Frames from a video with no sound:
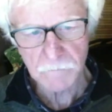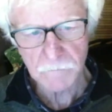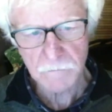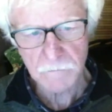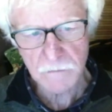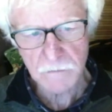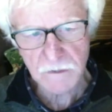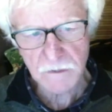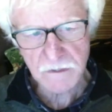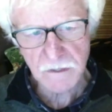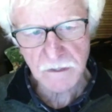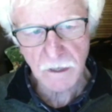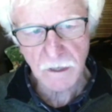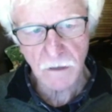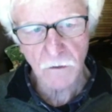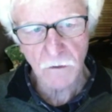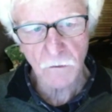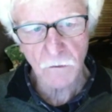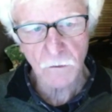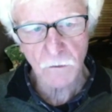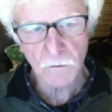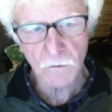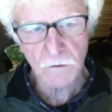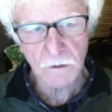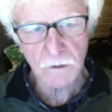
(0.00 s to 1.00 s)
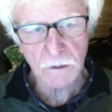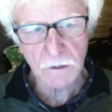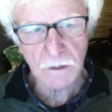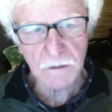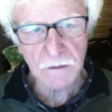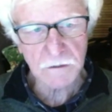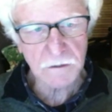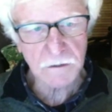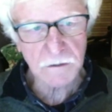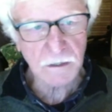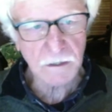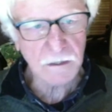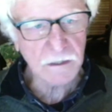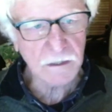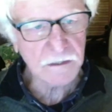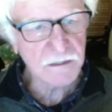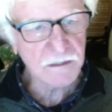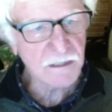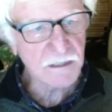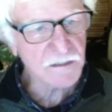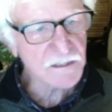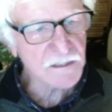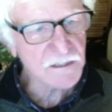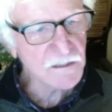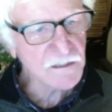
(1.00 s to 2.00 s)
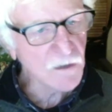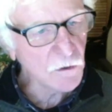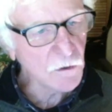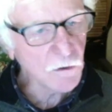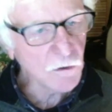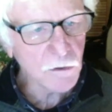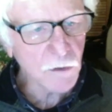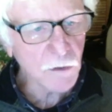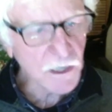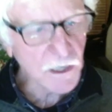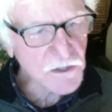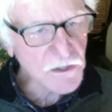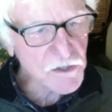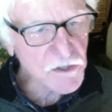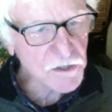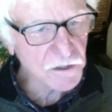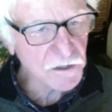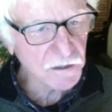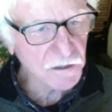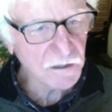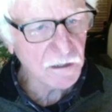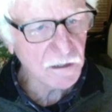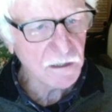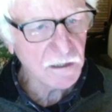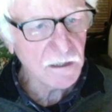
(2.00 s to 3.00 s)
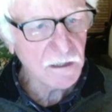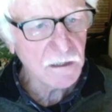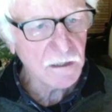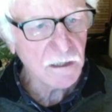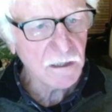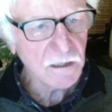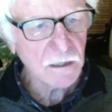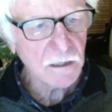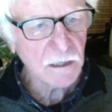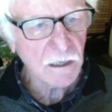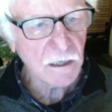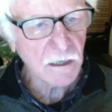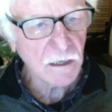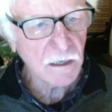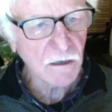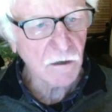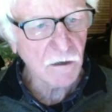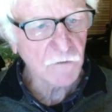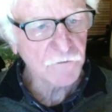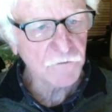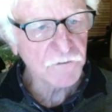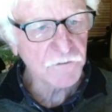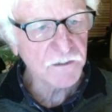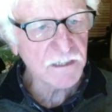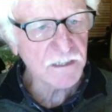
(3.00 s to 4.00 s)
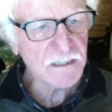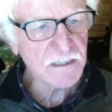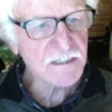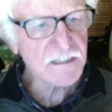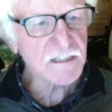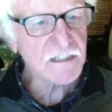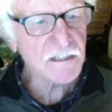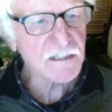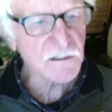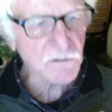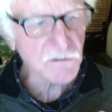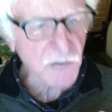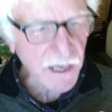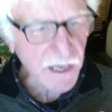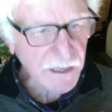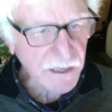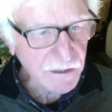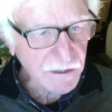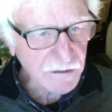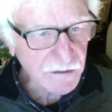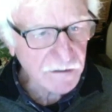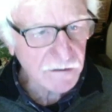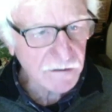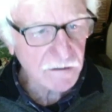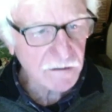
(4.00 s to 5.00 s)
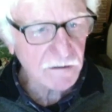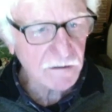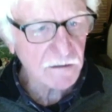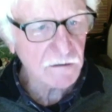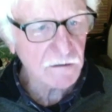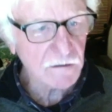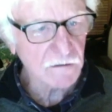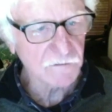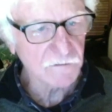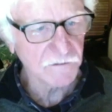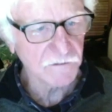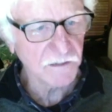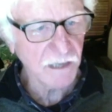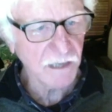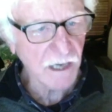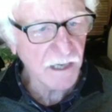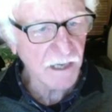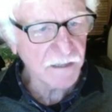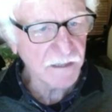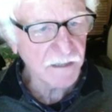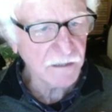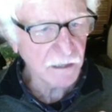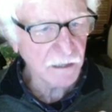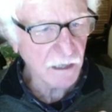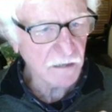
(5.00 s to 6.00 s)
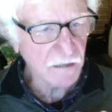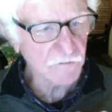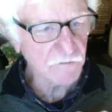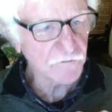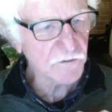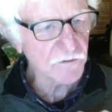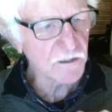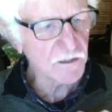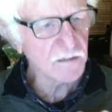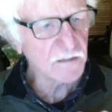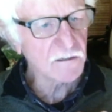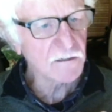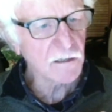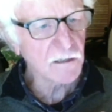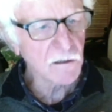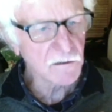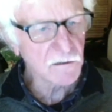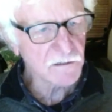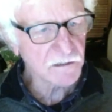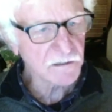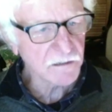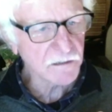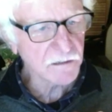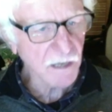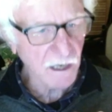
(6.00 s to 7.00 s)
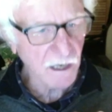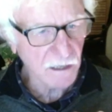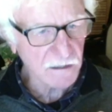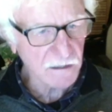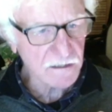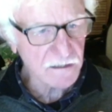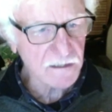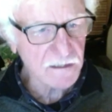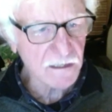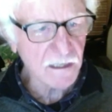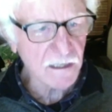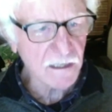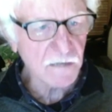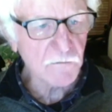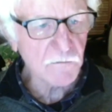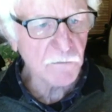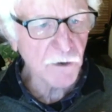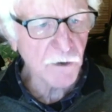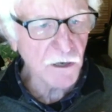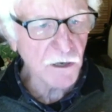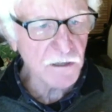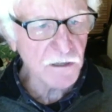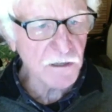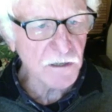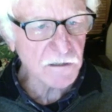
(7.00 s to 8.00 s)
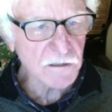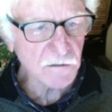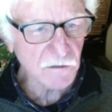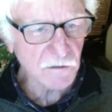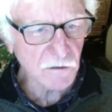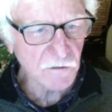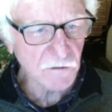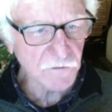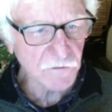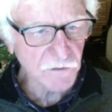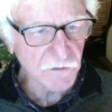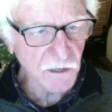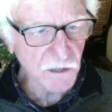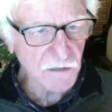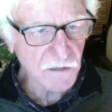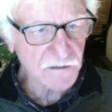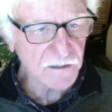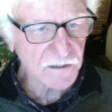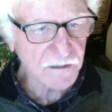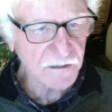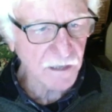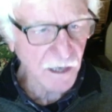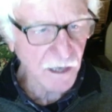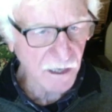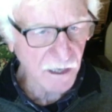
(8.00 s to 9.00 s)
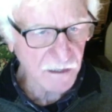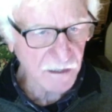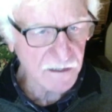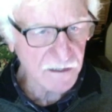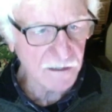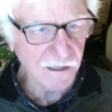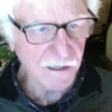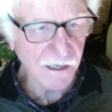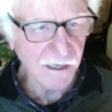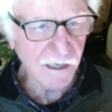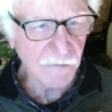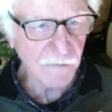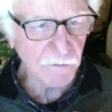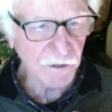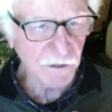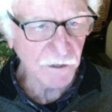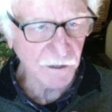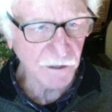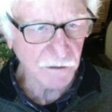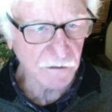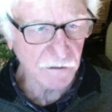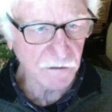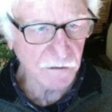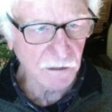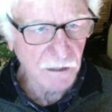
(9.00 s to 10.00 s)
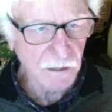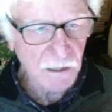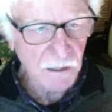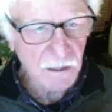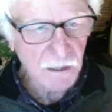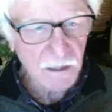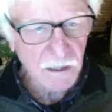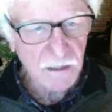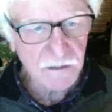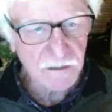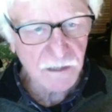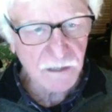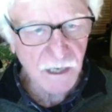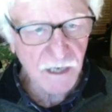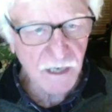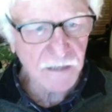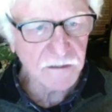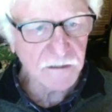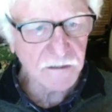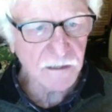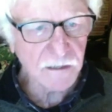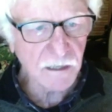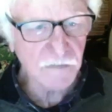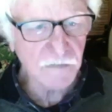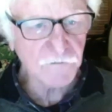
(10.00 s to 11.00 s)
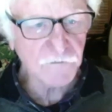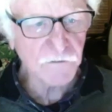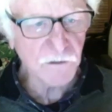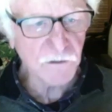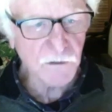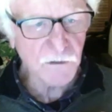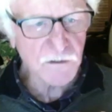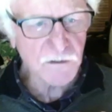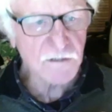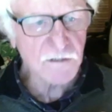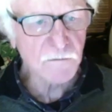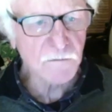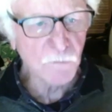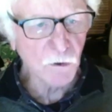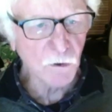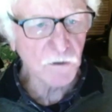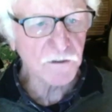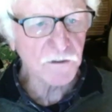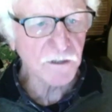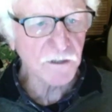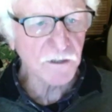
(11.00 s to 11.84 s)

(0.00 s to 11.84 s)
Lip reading: So there is no question of the strength of the IDF in those attacks. In both of those attacks in Lebanon, the IDF used more than